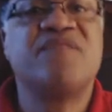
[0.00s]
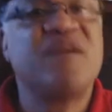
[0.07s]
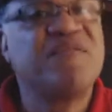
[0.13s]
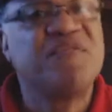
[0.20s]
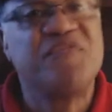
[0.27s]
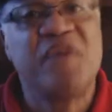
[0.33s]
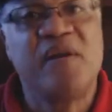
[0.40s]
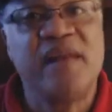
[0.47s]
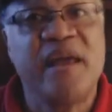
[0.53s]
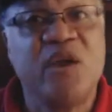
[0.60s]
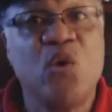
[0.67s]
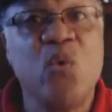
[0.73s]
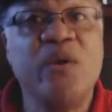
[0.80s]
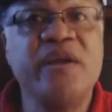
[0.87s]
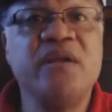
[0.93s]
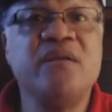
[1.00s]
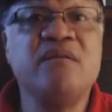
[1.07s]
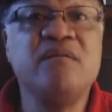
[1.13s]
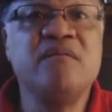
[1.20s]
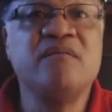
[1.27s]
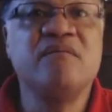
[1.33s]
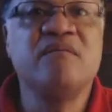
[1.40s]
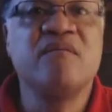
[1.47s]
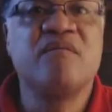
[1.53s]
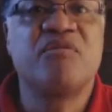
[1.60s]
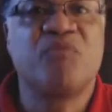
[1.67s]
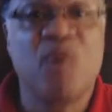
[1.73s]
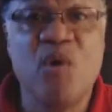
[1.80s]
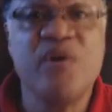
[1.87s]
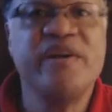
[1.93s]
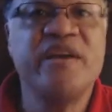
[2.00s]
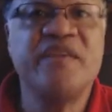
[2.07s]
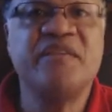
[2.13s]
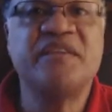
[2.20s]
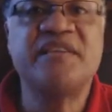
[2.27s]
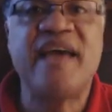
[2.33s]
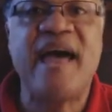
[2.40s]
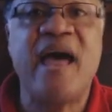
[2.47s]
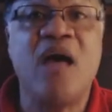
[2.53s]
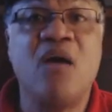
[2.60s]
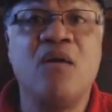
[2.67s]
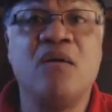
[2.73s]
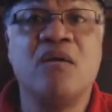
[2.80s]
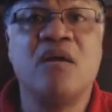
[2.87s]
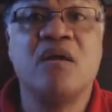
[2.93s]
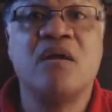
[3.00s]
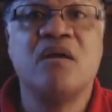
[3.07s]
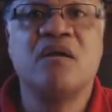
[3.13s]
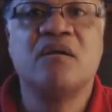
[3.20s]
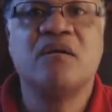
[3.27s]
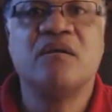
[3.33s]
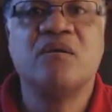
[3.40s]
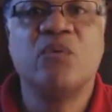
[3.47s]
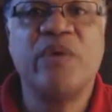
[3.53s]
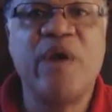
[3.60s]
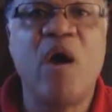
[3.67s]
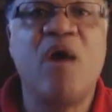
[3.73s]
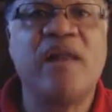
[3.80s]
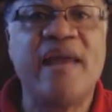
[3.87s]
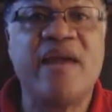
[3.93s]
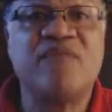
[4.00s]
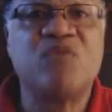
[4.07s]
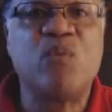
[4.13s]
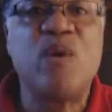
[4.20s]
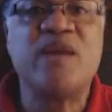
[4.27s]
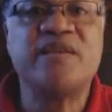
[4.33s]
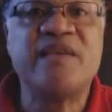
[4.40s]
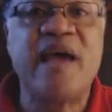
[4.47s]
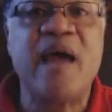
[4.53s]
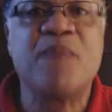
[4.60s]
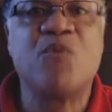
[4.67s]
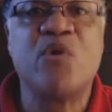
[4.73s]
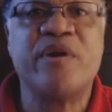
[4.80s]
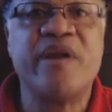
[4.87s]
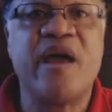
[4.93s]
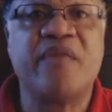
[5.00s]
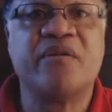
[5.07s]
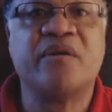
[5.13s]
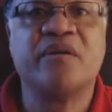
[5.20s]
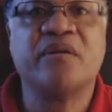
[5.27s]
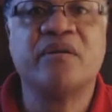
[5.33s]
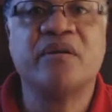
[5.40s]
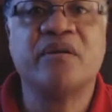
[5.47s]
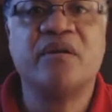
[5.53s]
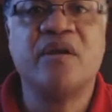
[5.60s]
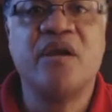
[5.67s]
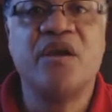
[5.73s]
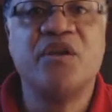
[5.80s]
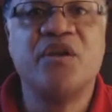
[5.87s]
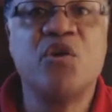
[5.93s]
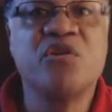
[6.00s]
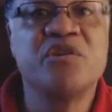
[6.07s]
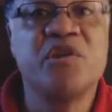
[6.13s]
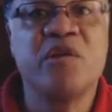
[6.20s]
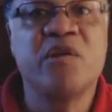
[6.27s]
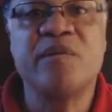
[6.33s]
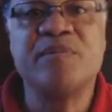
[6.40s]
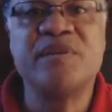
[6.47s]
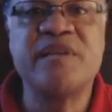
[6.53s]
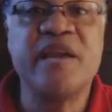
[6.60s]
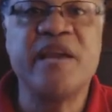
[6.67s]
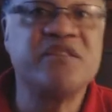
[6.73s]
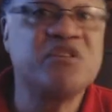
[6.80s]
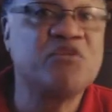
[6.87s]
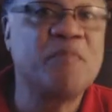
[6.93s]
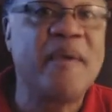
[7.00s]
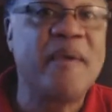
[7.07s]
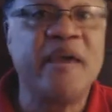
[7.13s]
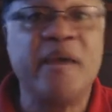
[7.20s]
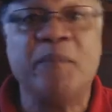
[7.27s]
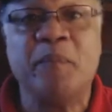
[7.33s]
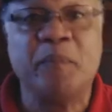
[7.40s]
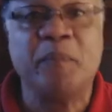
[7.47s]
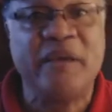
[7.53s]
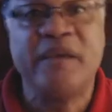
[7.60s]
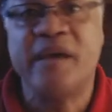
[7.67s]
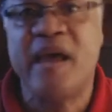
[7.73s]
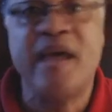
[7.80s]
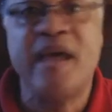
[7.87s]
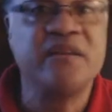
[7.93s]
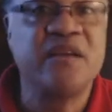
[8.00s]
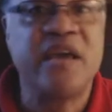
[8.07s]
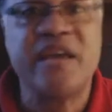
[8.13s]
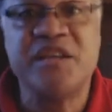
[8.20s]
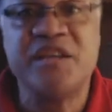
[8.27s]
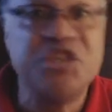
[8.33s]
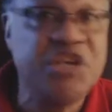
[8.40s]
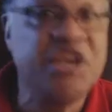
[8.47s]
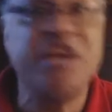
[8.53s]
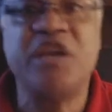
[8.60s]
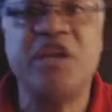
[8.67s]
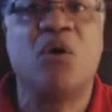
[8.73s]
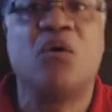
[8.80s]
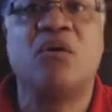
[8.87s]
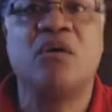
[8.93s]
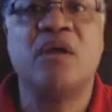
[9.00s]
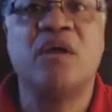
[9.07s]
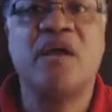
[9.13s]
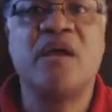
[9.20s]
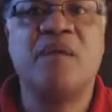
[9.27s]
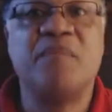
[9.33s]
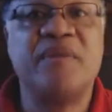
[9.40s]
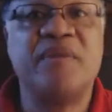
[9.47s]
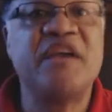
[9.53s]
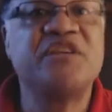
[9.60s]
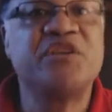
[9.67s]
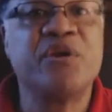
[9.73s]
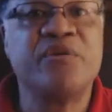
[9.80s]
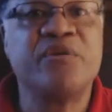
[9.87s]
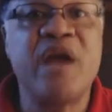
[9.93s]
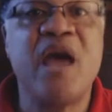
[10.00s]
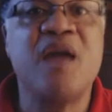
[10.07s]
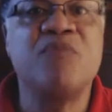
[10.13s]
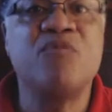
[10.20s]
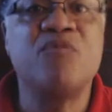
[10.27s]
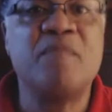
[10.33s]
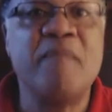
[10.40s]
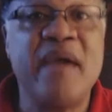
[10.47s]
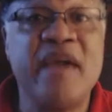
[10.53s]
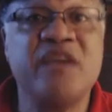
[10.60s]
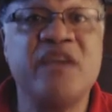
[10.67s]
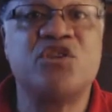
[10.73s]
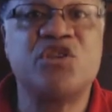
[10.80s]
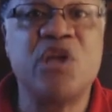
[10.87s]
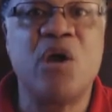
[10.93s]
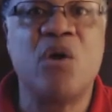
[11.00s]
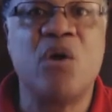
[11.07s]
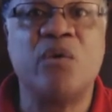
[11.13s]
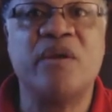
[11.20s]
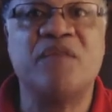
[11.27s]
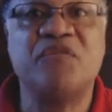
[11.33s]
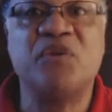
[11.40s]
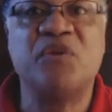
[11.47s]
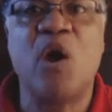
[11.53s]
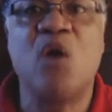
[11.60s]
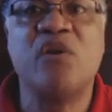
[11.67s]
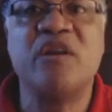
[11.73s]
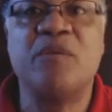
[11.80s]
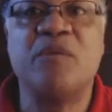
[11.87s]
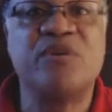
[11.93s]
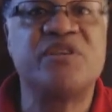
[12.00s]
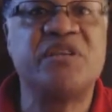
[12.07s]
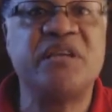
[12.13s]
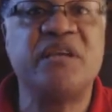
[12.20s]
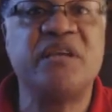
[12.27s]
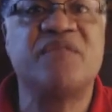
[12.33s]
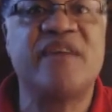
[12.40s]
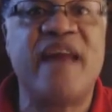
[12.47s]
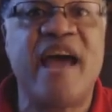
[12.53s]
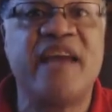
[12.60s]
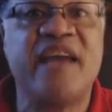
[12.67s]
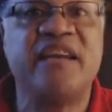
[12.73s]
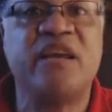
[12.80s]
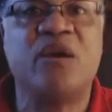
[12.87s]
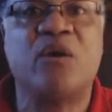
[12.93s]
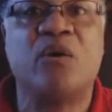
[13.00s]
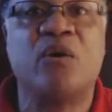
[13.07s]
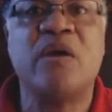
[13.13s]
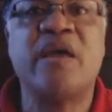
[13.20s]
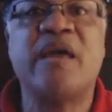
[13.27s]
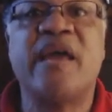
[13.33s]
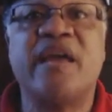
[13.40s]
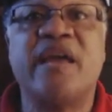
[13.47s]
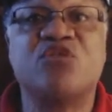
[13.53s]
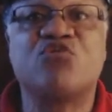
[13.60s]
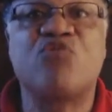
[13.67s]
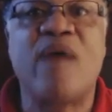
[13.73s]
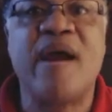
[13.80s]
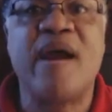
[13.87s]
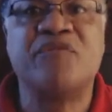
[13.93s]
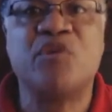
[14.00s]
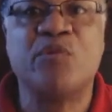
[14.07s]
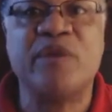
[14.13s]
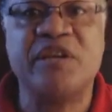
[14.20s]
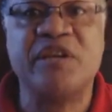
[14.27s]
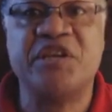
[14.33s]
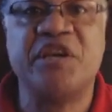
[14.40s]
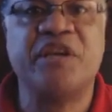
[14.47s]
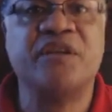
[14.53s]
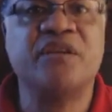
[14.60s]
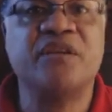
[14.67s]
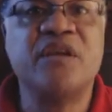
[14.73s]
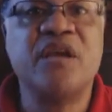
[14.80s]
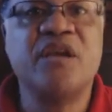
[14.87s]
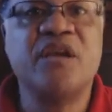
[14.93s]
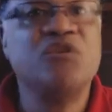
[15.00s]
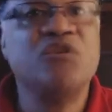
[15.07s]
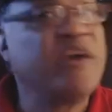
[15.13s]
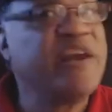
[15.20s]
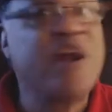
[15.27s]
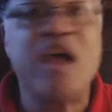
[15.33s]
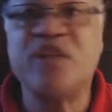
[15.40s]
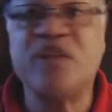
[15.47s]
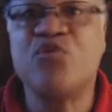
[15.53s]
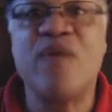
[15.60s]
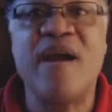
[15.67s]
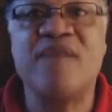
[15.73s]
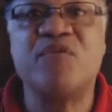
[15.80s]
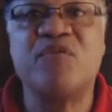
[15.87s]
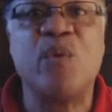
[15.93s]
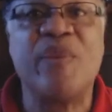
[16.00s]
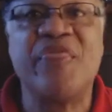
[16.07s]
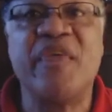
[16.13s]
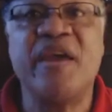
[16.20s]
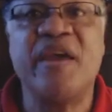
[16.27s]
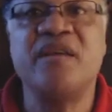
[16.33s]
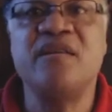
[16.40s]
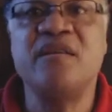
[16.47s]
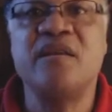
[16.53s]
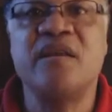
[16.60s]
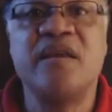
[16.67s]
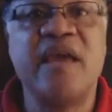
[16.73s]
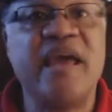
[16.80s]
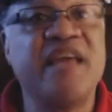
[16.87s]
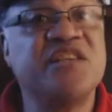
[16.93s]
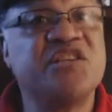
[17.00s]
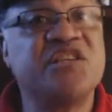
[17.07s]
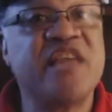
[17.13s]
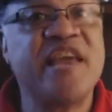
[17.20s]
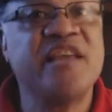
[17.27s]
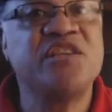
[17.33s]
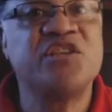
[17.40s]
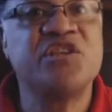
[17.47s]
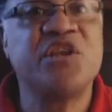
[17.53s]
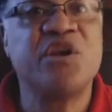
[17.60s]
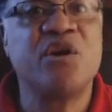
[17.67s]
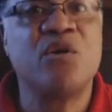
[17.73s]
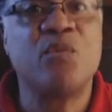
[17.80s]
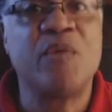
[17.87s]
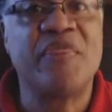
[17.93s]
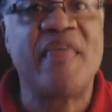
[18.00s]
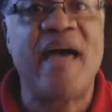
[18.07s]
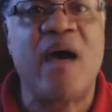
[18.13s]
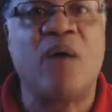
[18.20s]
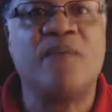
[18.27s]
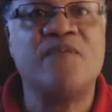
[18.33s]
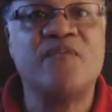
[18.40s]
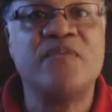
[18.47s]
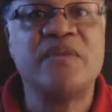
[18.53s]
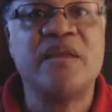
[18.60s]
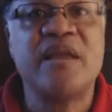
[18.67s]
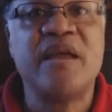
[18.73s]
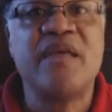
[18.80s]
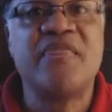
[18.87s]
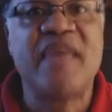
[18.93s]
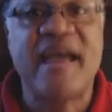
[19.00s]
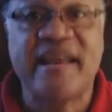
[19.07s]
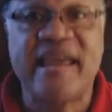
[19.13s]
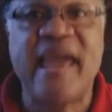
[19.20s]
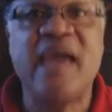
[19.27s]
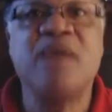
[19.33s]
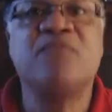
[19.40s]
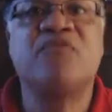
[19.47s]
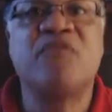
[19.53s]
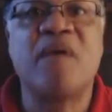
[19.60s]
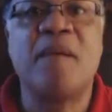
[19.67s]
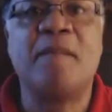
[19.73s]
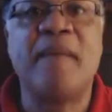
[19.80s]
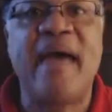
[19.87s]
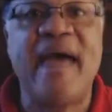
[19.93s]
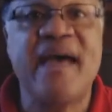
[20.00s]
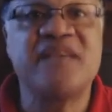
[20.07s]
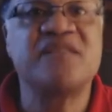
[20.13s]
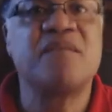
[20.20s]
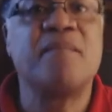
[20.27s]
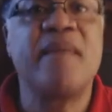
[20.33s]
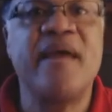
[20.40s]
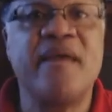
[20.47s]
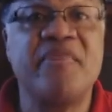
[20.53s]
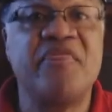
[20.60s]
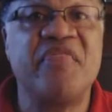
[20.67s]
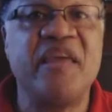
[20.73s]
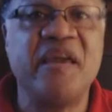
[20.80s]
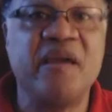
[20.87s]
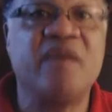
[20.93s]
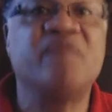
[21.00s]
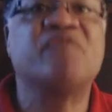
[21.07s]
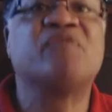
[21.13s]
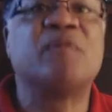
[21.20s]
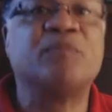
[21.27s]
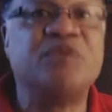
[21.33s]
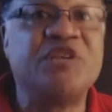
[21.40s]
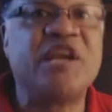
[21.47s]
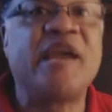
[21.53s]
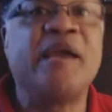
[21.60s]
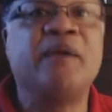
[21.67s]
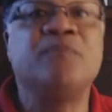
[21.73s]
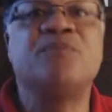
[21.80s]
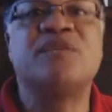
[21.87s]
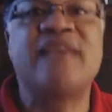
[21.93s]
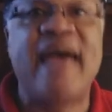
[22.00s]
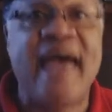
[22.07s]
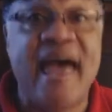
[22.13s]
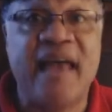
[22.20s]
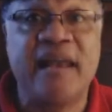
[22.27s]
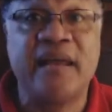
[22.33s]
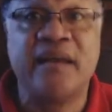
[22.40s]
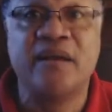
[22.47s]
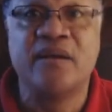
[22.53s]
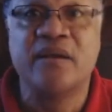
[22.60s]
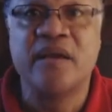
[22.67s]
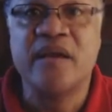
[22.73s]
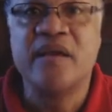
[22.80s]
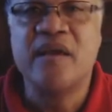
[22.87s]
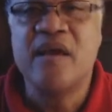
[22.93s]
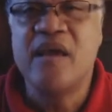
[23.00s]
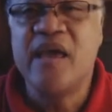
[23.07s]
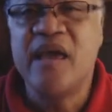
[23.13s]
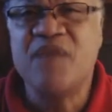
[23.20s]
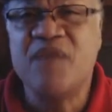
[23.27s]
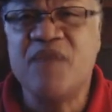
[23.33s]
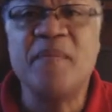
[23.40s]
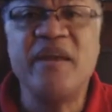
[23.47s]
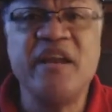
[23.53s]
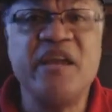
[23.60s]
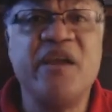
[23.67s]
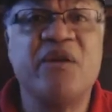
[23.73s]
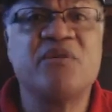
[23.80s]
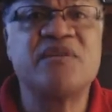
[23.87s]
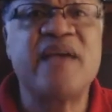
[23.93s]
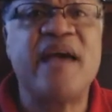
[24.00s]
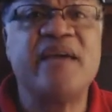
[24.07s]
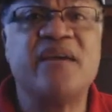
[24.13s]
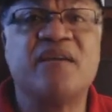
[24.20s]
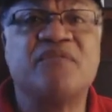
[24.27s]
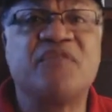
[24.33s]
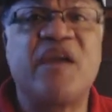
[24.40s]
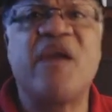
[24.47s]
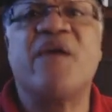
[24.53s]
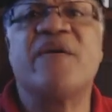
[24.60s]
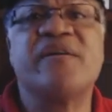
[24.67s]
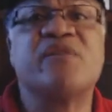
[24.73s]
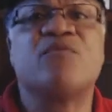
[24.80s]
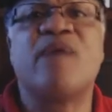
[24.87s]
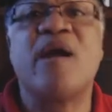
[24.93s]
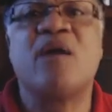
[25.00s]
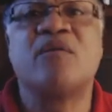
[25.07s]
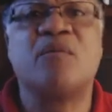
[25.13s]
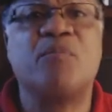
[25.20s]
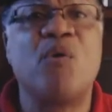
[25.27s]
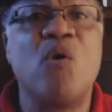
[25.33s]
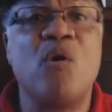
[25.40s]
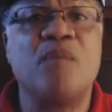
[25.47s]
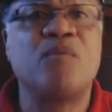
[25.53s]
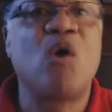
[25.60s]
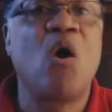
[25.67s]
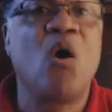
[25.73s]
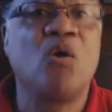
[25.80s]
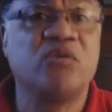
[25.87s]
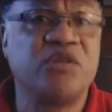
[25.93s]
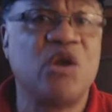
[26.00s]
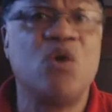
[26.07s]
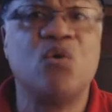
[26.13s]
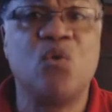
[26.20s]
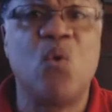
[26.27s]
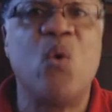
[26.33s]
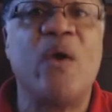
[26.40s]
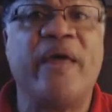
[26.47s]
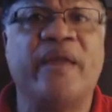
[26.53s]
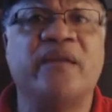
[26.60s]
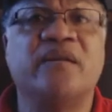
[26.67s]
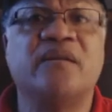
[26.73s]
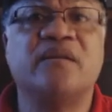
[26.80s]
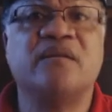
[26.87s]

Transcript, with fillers: Have you ever felt like quitting, throwing in the towel? We all have at one time or another. Your circumstances may be uncongenial, but they shall not remain so if you only perceive an ideal and strive to reach it. You cannot travel within and stand still without. That came from As a Man Thinketh from James Allen. And for many years, I have carried around a poem called Don't Quit.